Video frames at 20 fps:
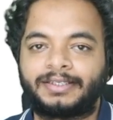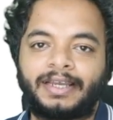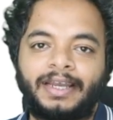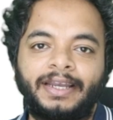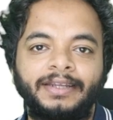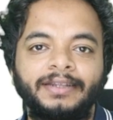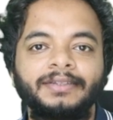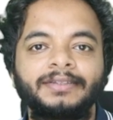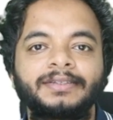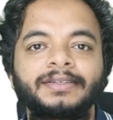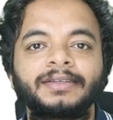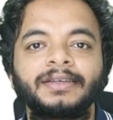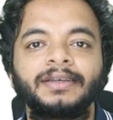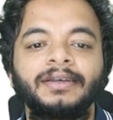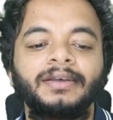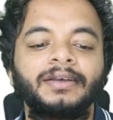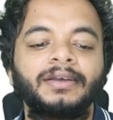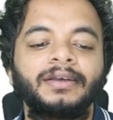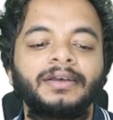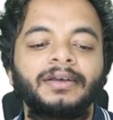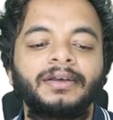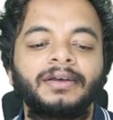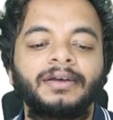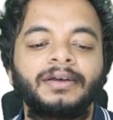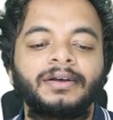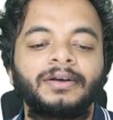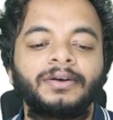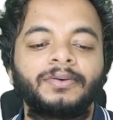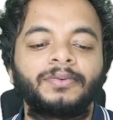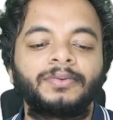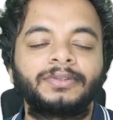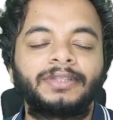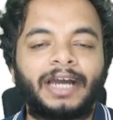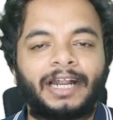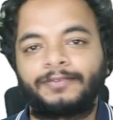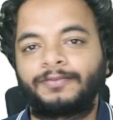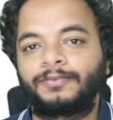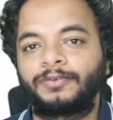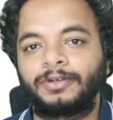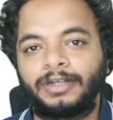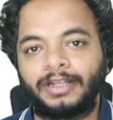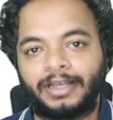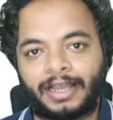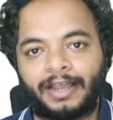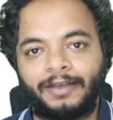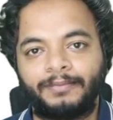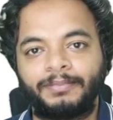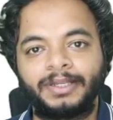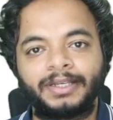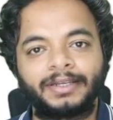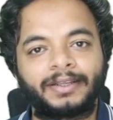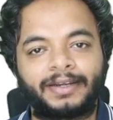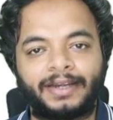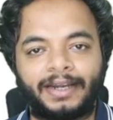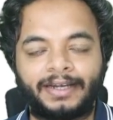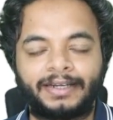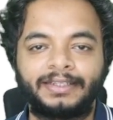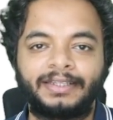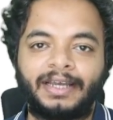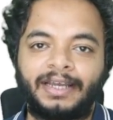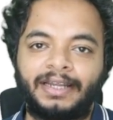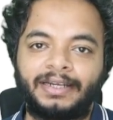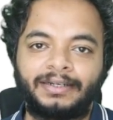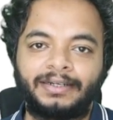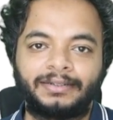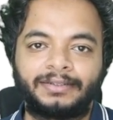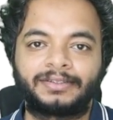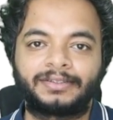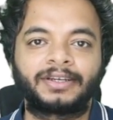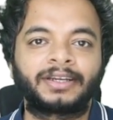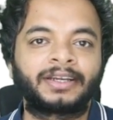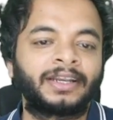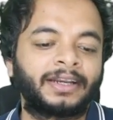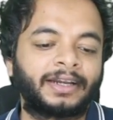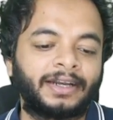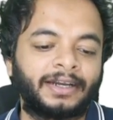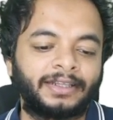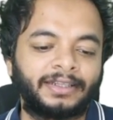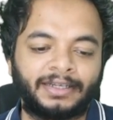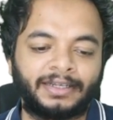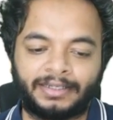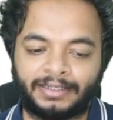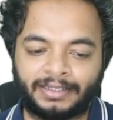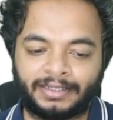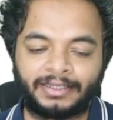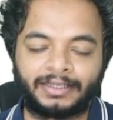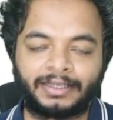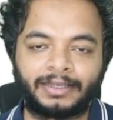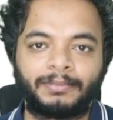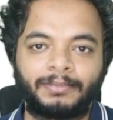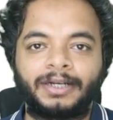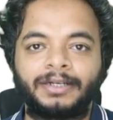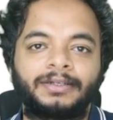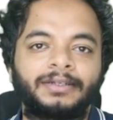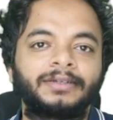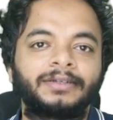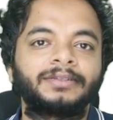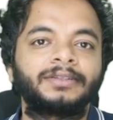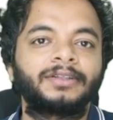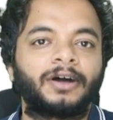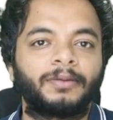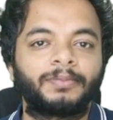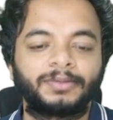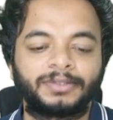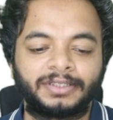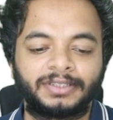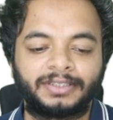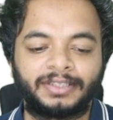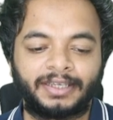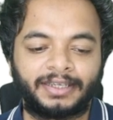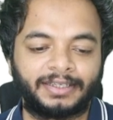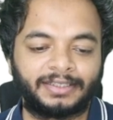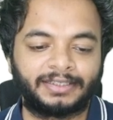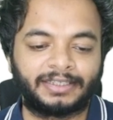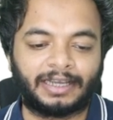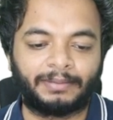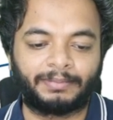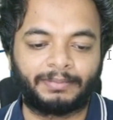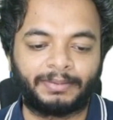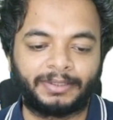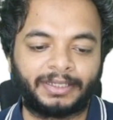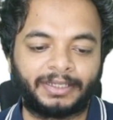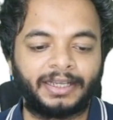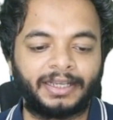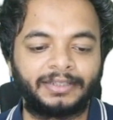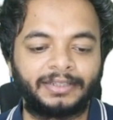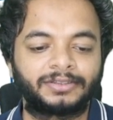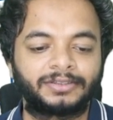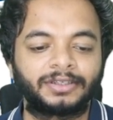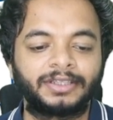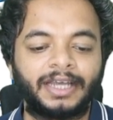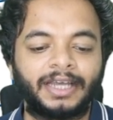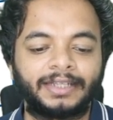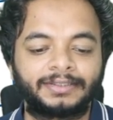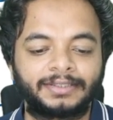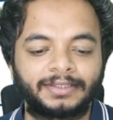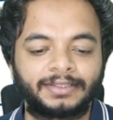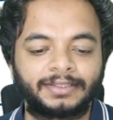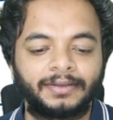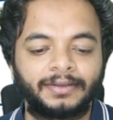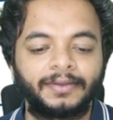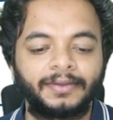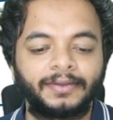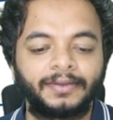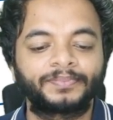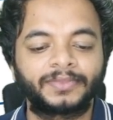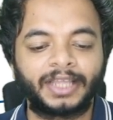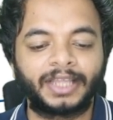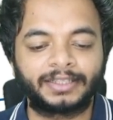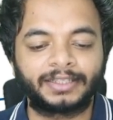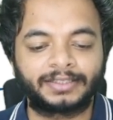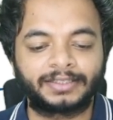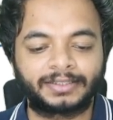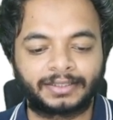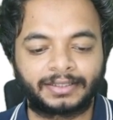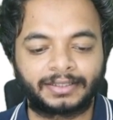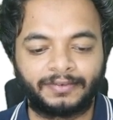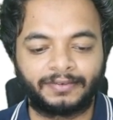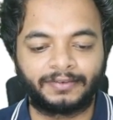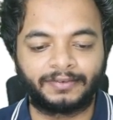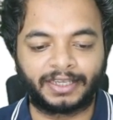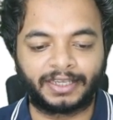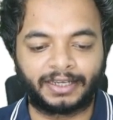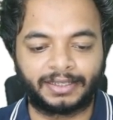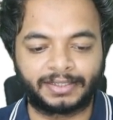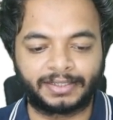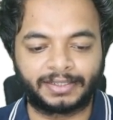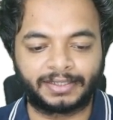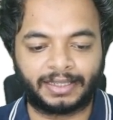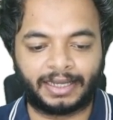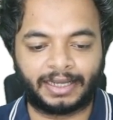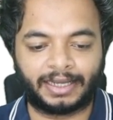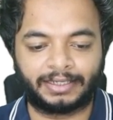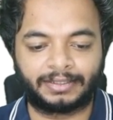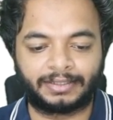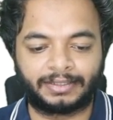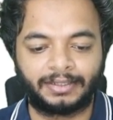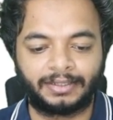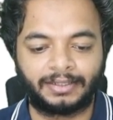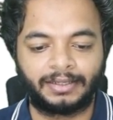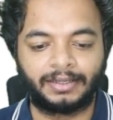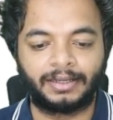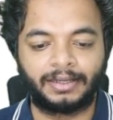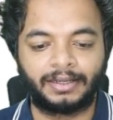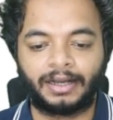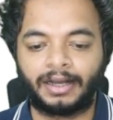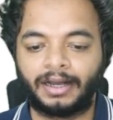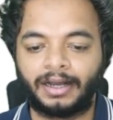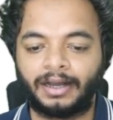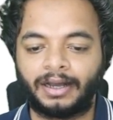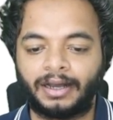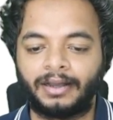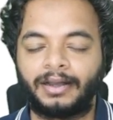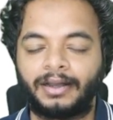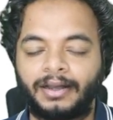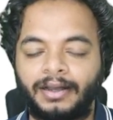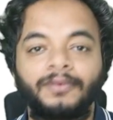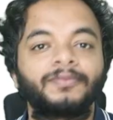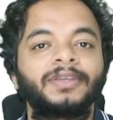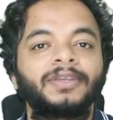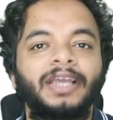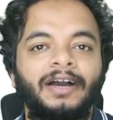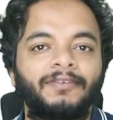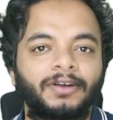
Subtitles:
sides, that would have been greater than, strictly greater than dk, but the opposite thing is happening, and so that's giving us that we